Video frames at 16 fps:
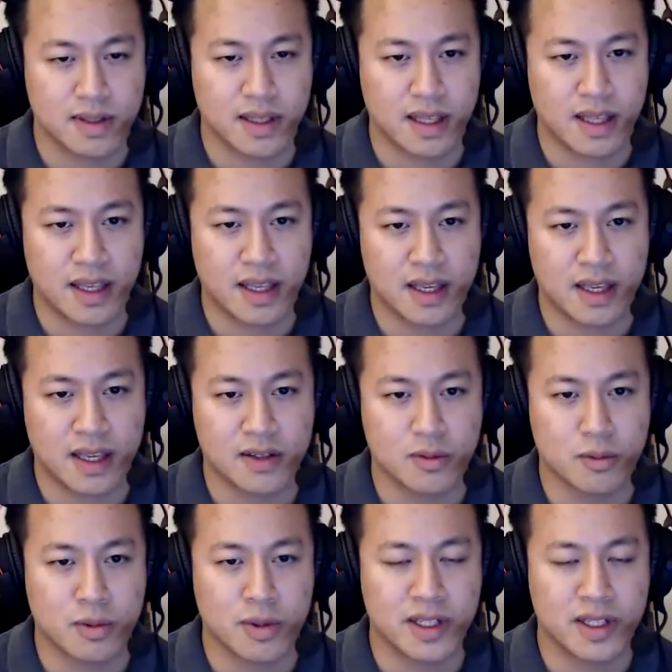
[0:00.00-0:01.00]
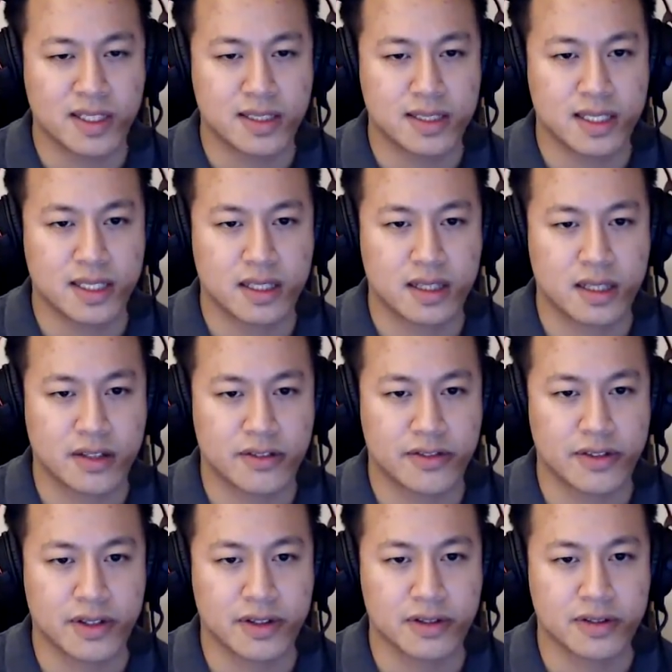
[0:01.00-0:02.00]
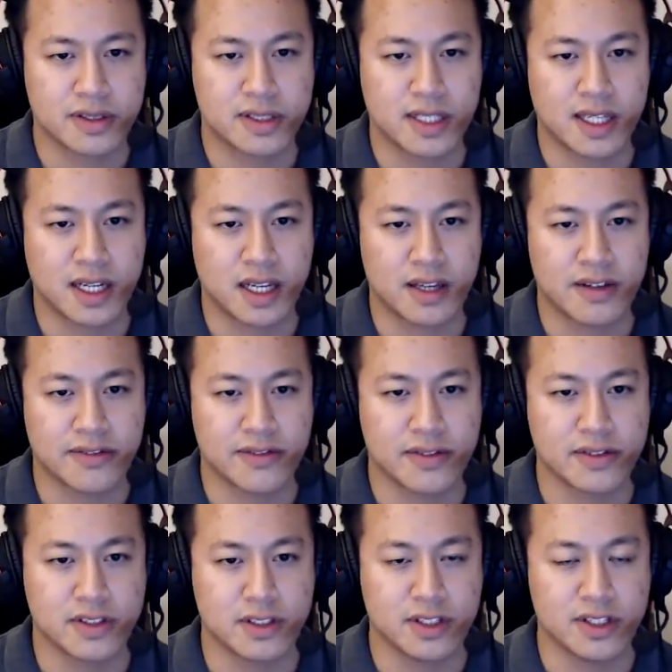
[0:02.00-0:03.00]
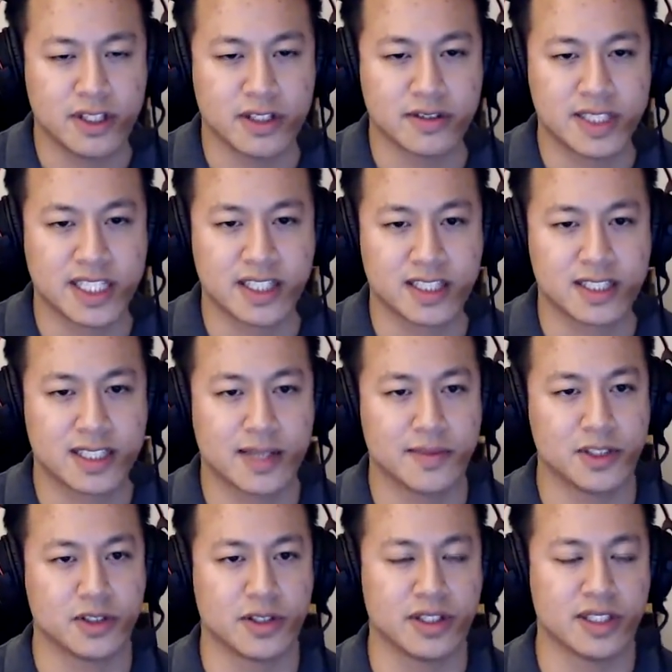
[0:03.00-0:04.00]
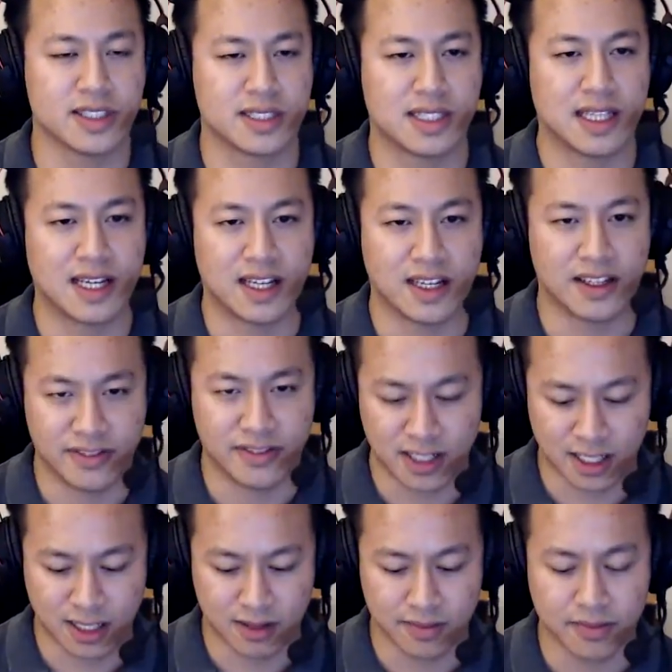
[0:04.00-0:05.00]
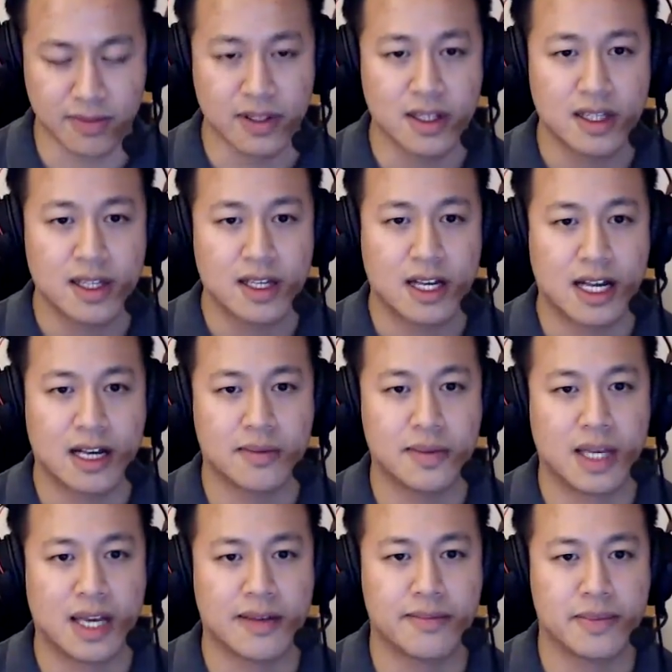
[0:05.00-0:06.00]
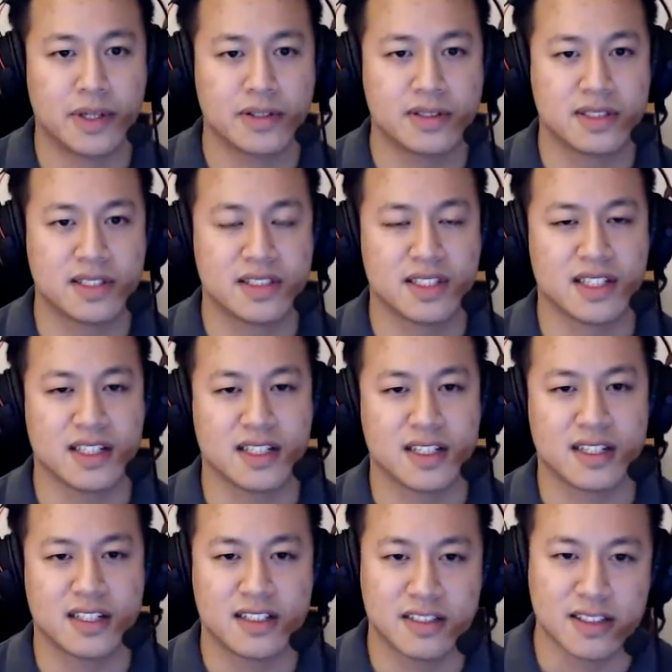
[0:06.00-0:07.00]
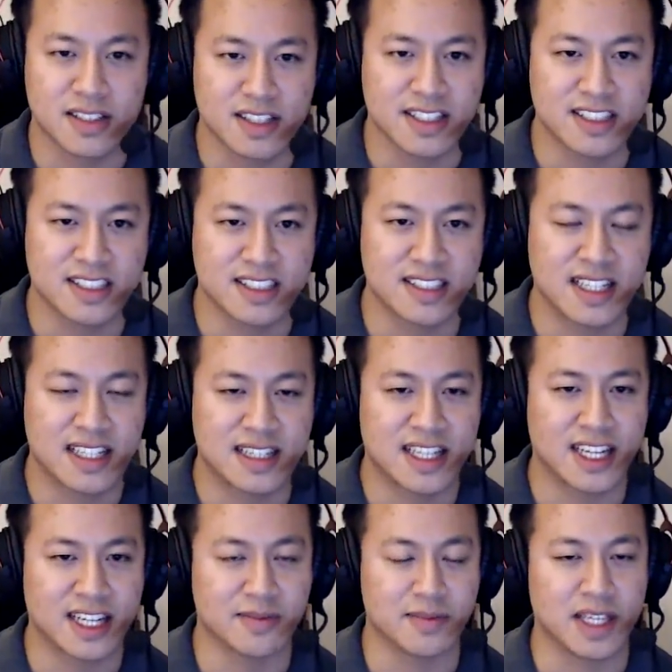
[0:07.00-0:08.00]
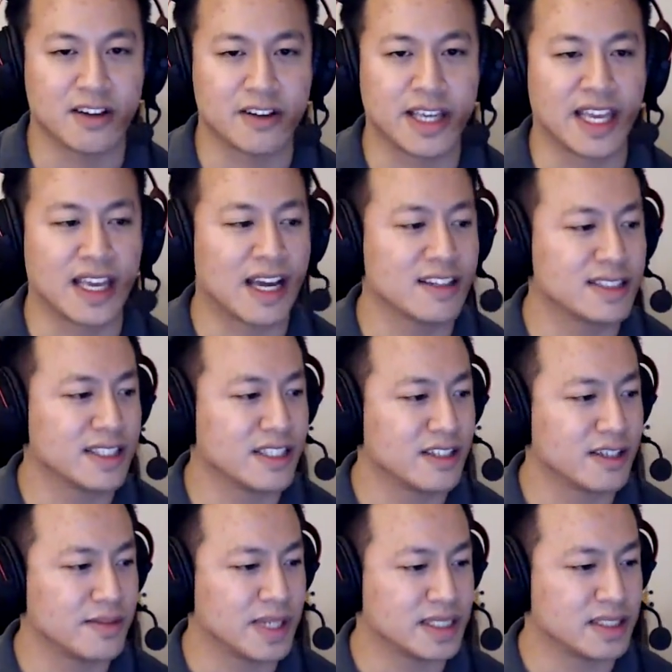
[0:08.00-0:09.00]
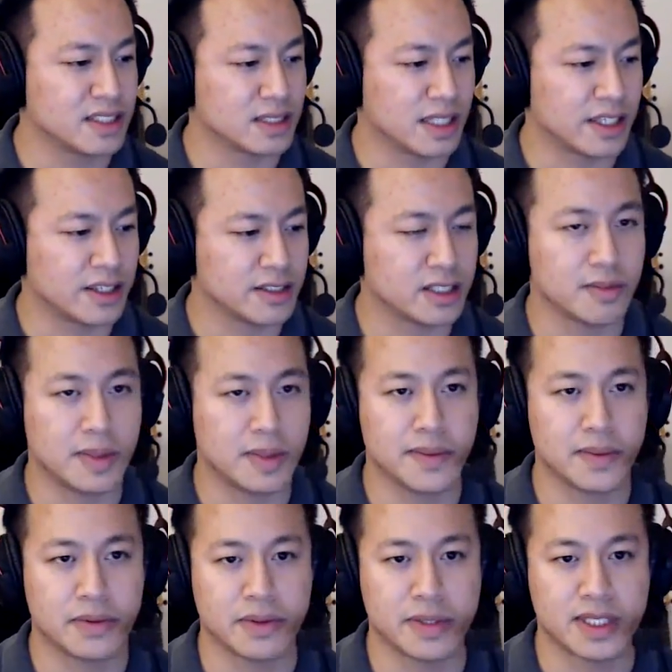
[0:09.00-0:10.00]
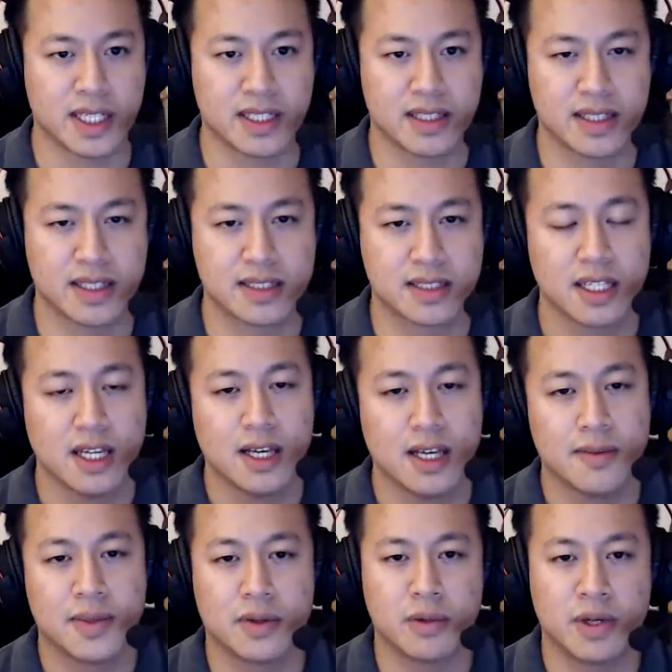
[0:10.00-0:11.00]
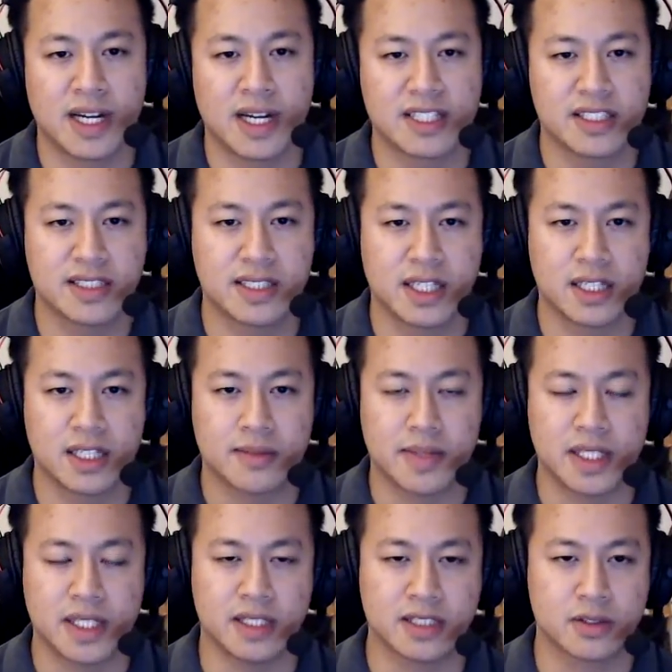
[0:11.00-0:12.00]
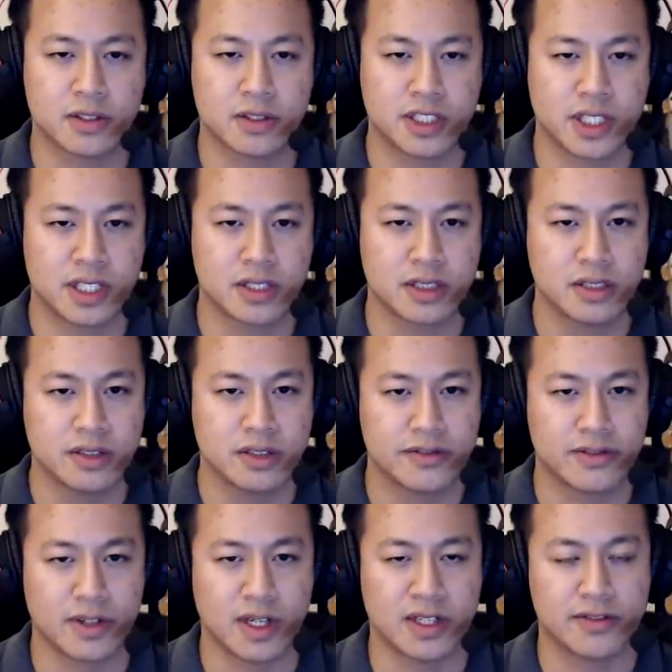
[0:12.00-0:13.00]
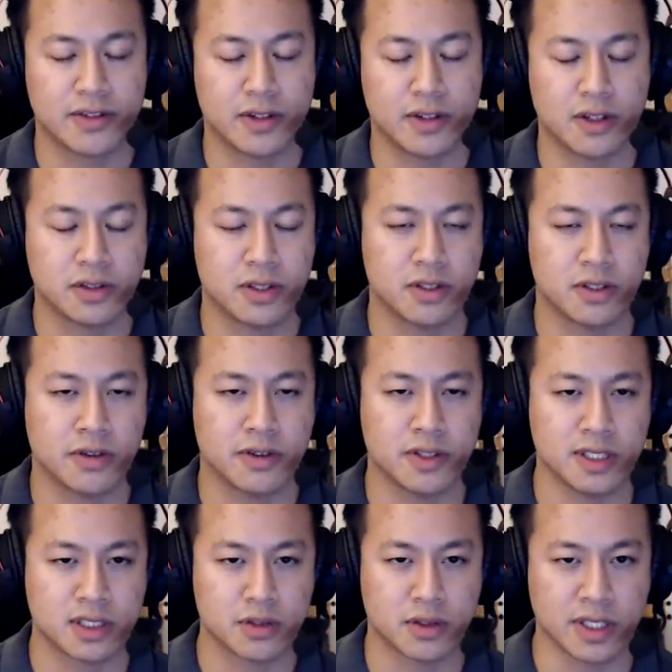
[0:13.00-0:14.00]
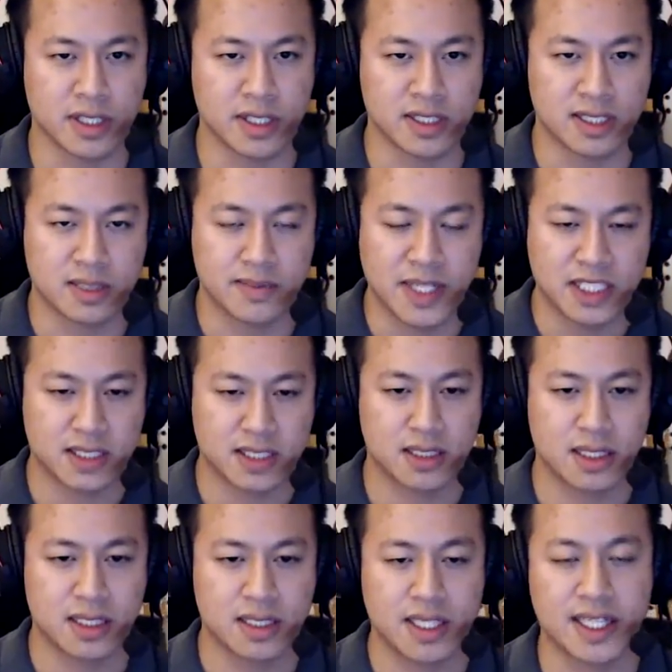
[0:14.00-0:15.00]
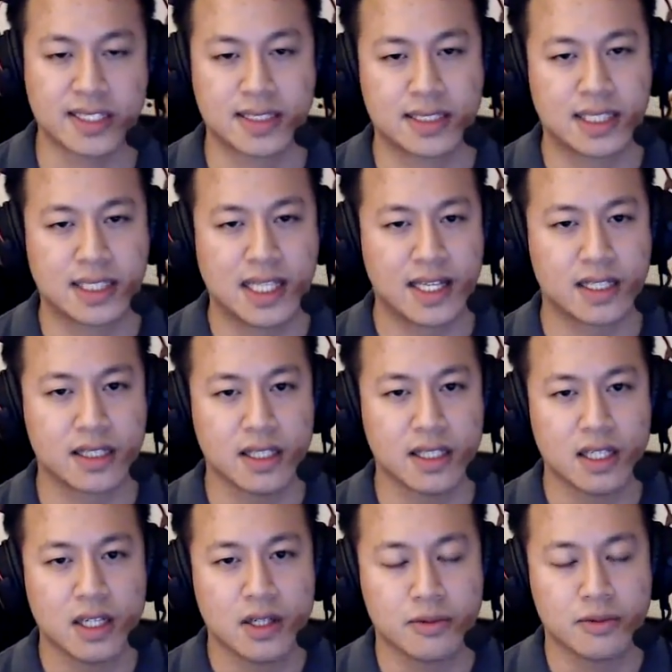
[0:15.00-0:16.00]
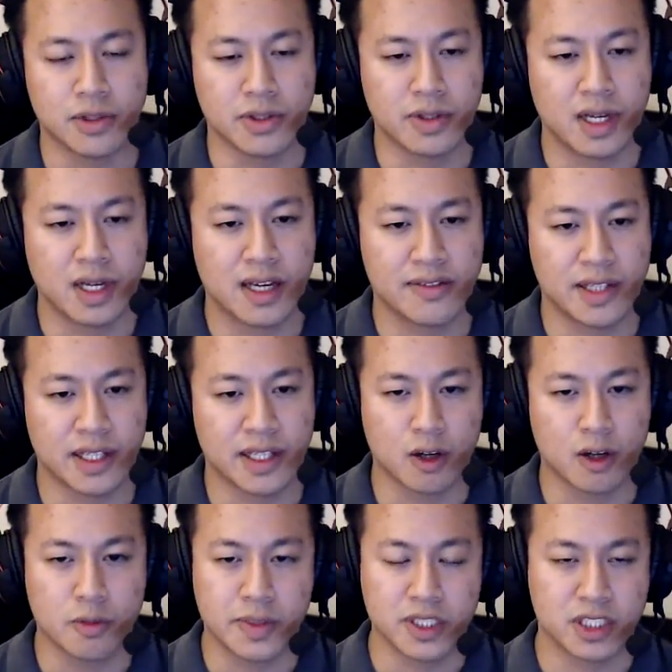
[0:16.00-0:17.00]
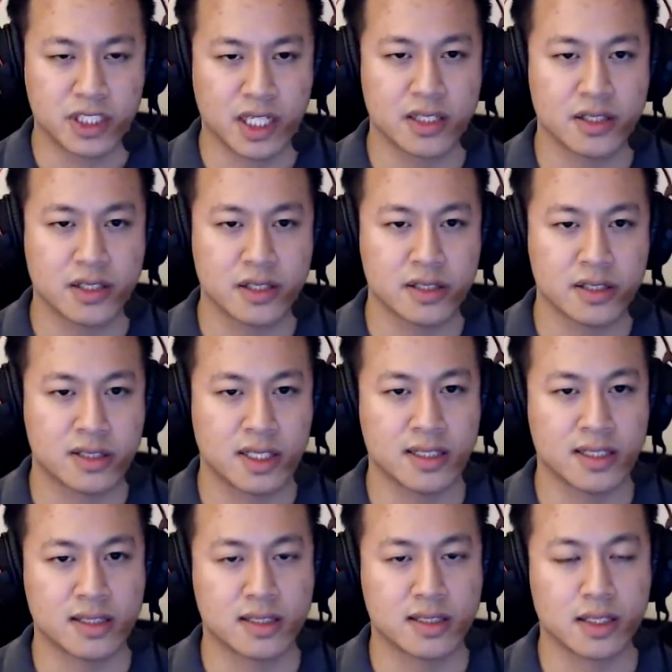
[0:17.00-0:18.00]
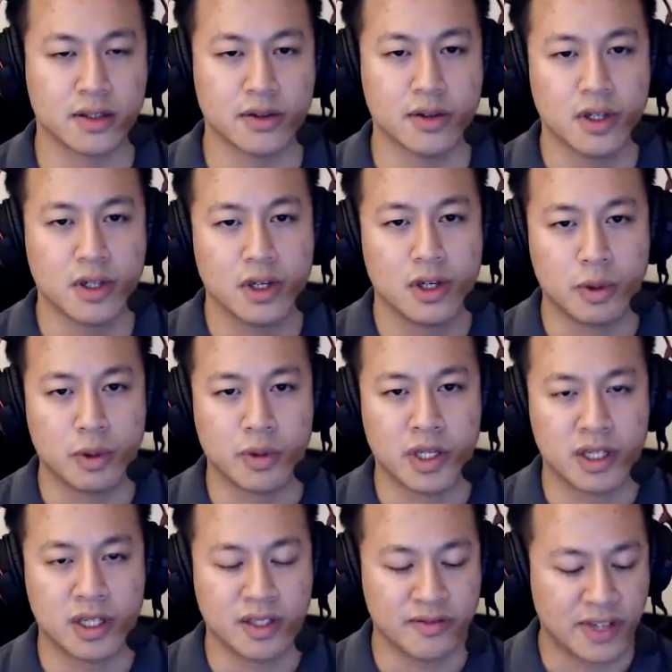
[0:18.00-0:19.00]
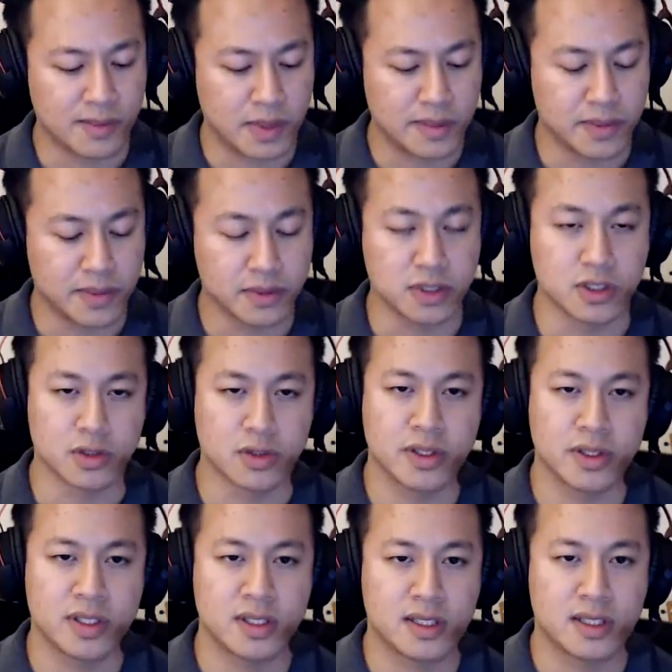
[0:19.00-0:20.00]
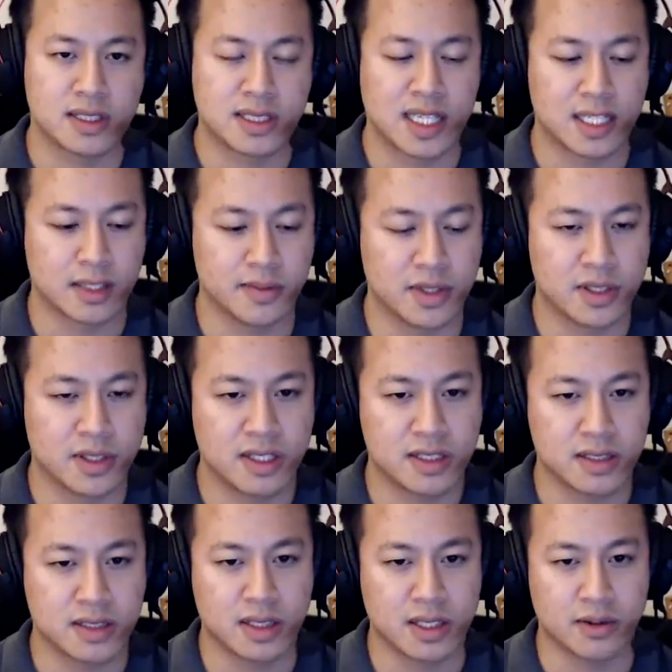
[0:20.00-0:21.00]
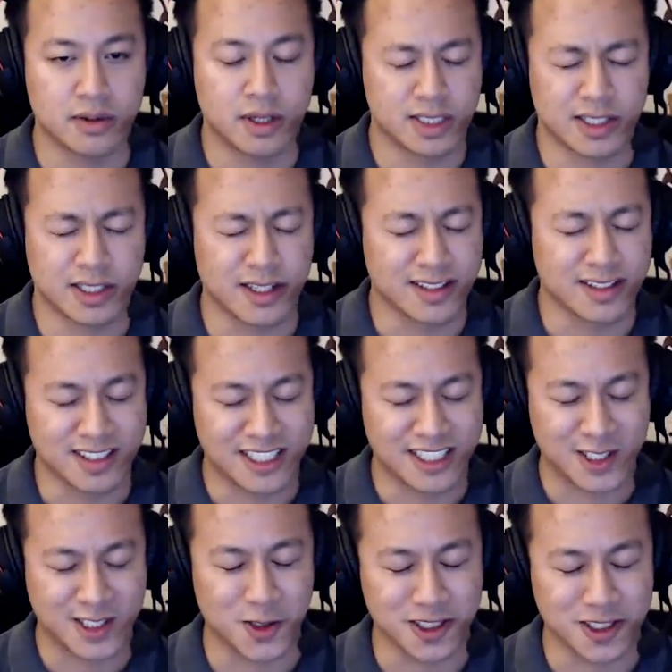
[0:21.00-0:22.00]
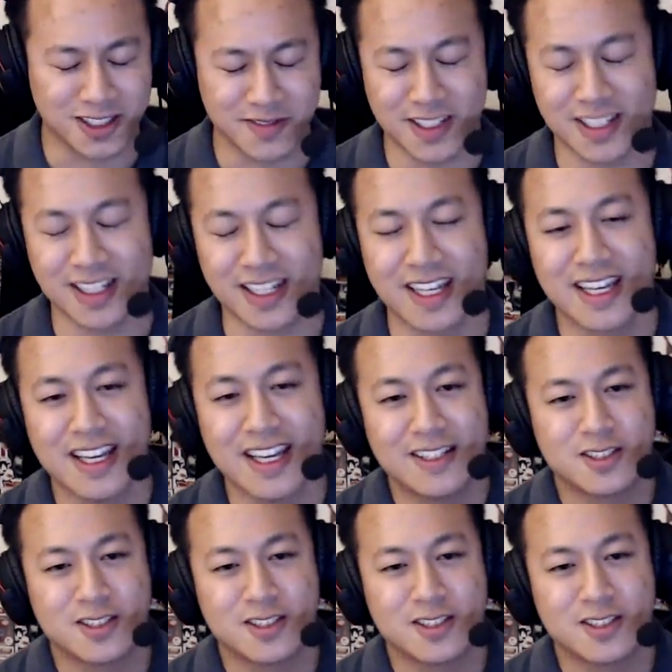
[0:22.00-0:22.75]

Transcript: And one exciting thing for those that have, taken the time to join us live, I posted, it's not letting me. Okay, I'll send out a message later to the people who attended this, but we're actually setting up a Discord channel. And for those who don't know what Discord is, it's basically like Slack, where you have like open channels. And so we want to invite people to join the Slack community, the Discord community.